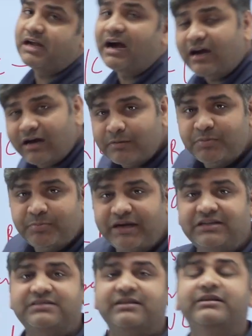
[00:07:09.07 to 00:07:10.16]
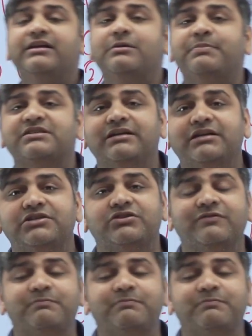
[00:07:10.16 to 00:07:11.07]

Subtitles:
A corrupt practice under Representation of